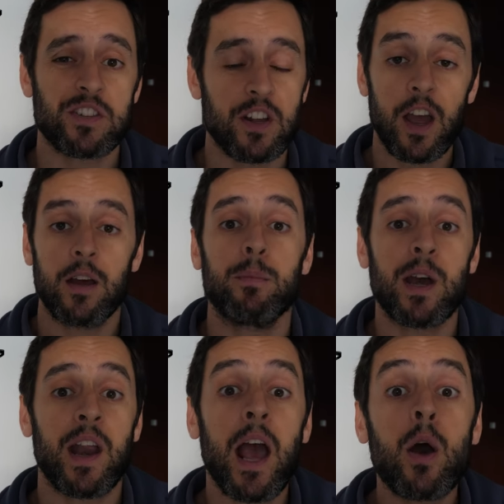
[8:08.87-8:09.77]
I was like,
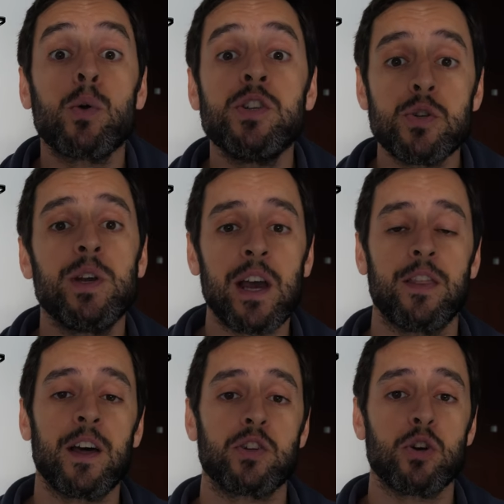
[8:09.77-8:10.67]
man, how did you
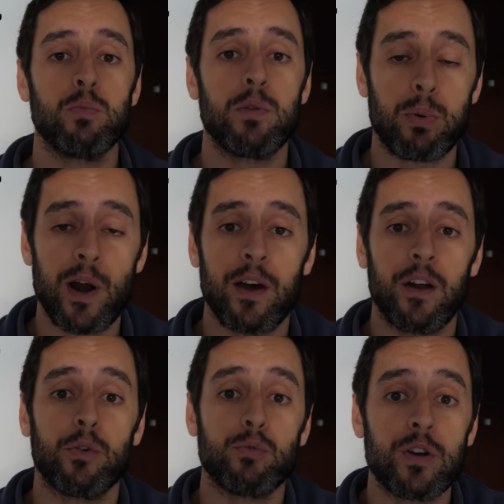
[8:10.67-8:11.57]
get that job with Bradt?
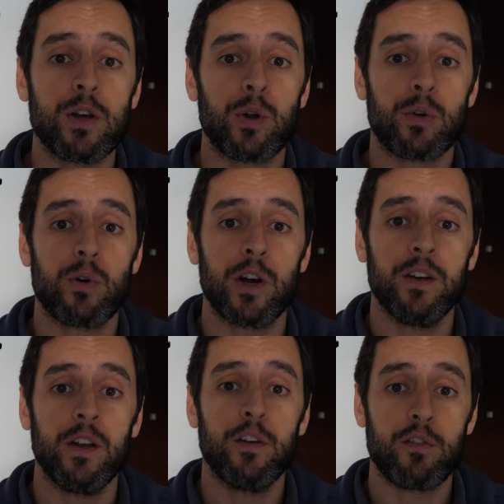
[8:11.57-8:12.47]
I really want to
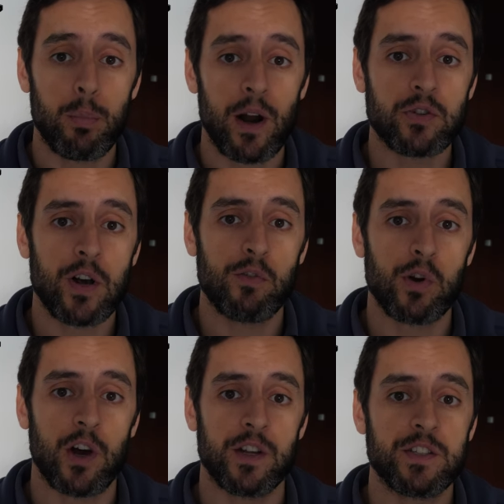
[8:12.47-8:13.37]
write for Bradt Travel
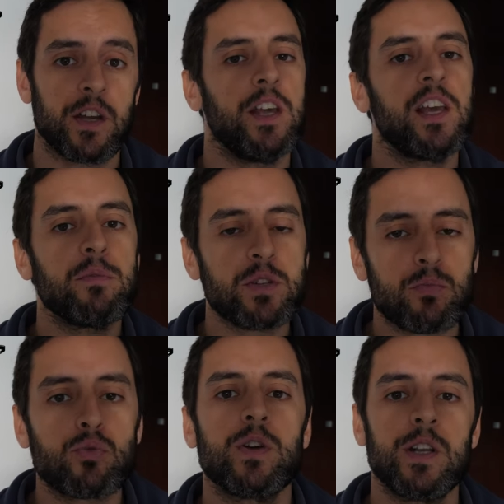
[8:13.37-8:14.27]
Guides. And he gave me
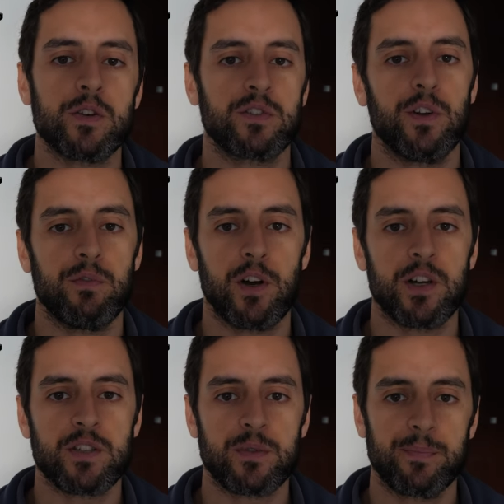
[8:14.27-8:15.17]
some really useful
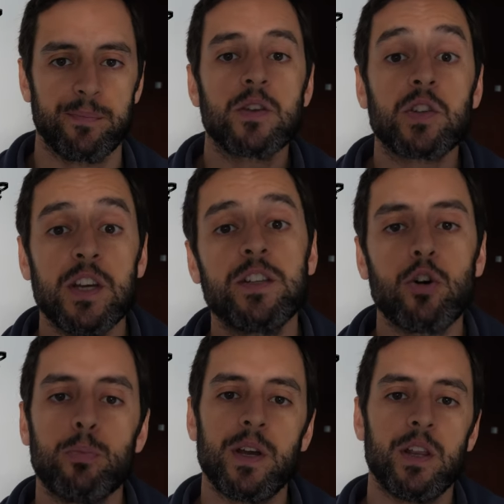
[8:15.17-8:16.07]
advice. So he
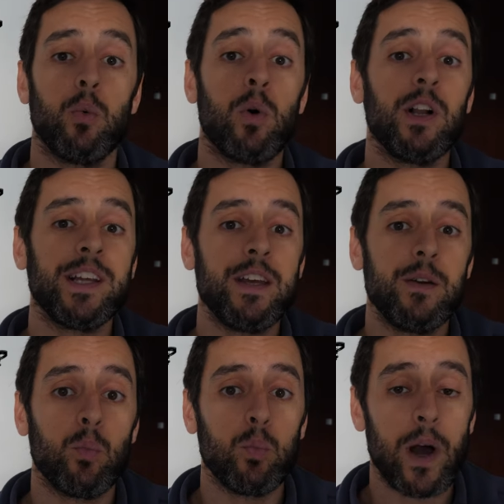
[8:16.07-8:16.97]
told me that while
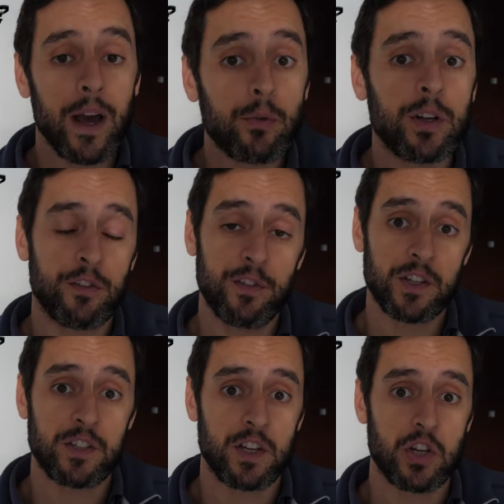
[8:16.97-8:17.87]
he had written the
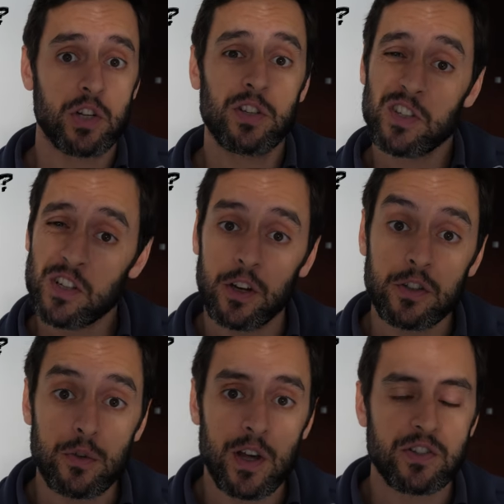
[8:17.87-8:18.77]
first edition, this is kind
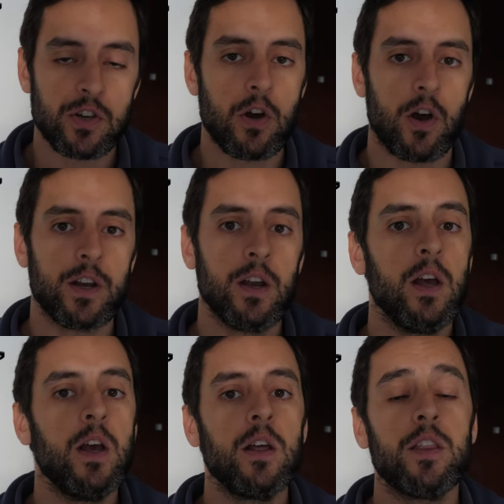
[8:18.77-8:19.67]
of 2009,
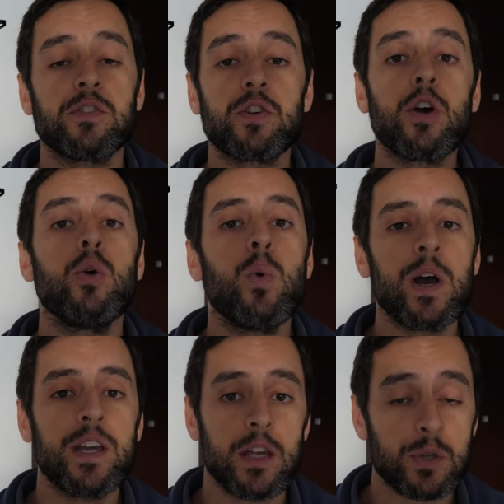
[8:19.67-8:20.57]
there's no
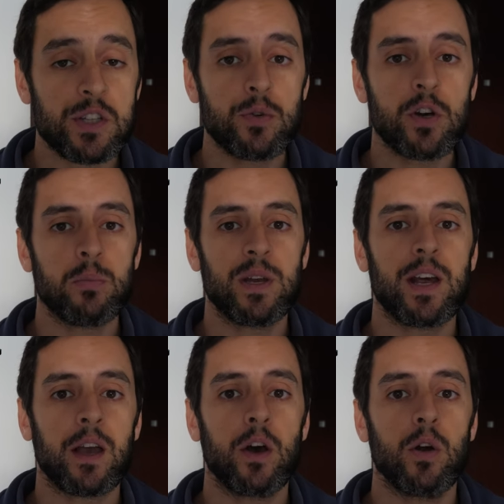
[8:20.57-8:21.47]
way he was still going to be
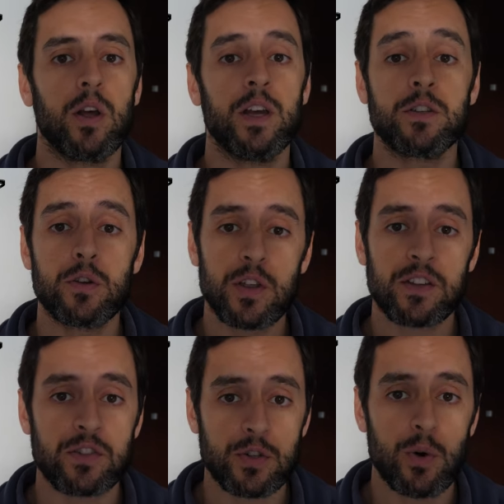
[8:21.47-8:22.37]
in Angola in
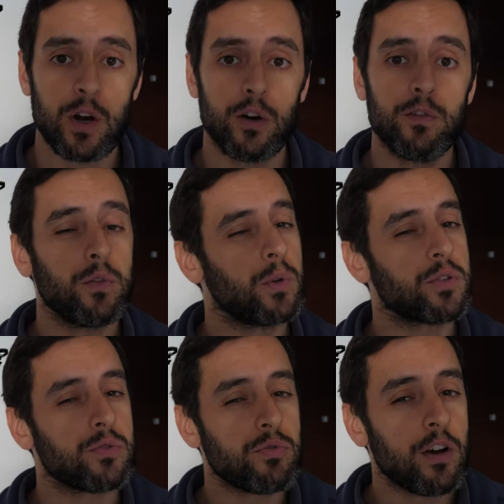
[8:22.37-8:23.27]
2012,
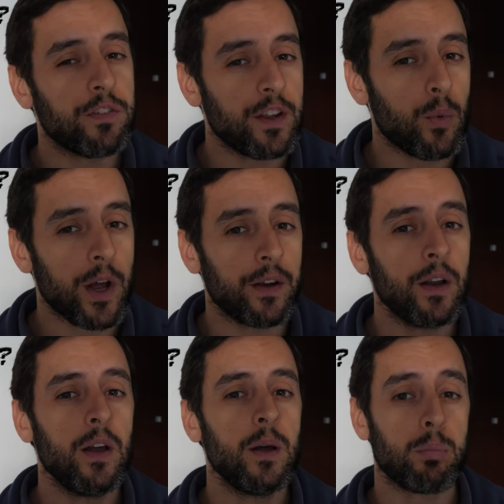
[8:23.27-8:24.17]
which was roughly
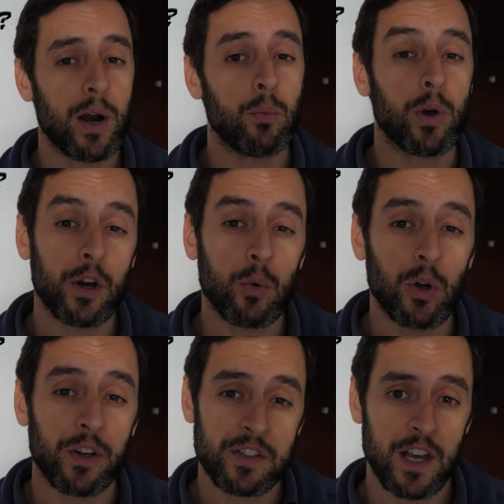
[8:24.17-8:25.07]
when Bradt were going to
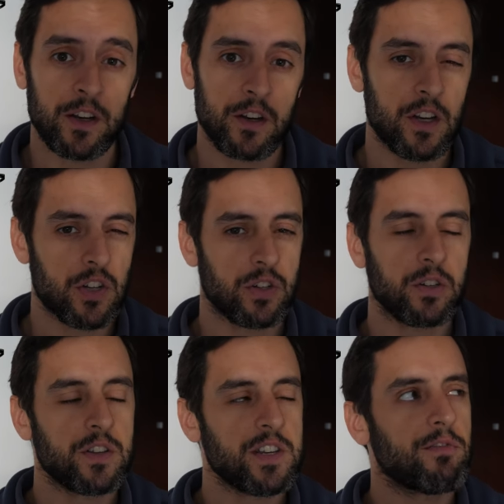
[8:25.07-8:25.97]
want a second edition,
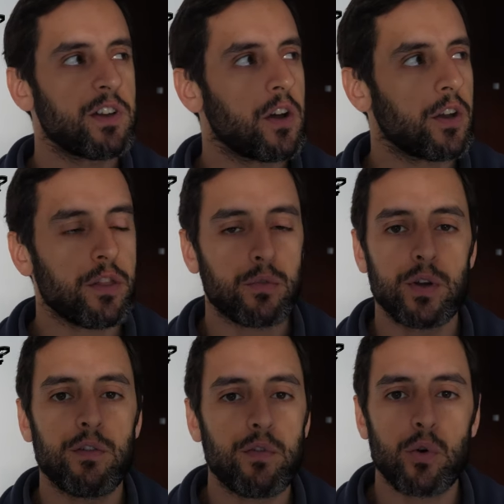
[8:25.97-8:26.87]
because every kind of
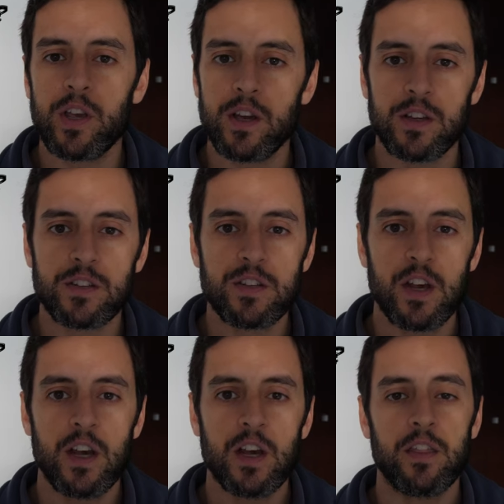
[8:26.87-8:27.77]
3 or 4 years,
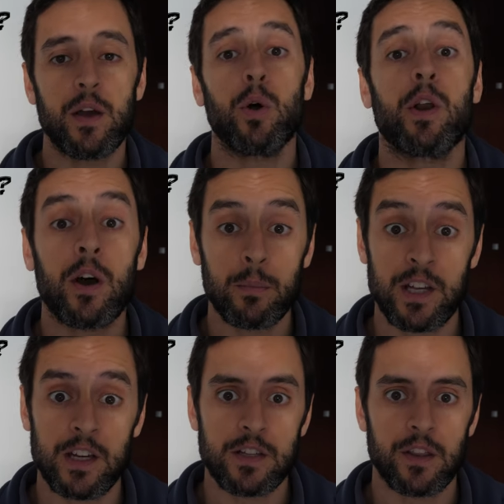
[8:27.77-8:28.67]
they want an
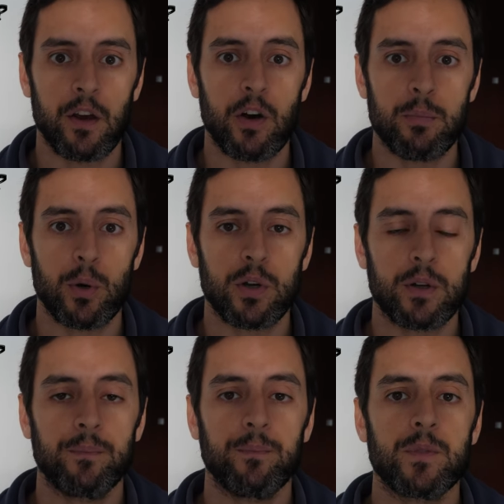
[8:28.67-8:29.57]
update to the guidebook.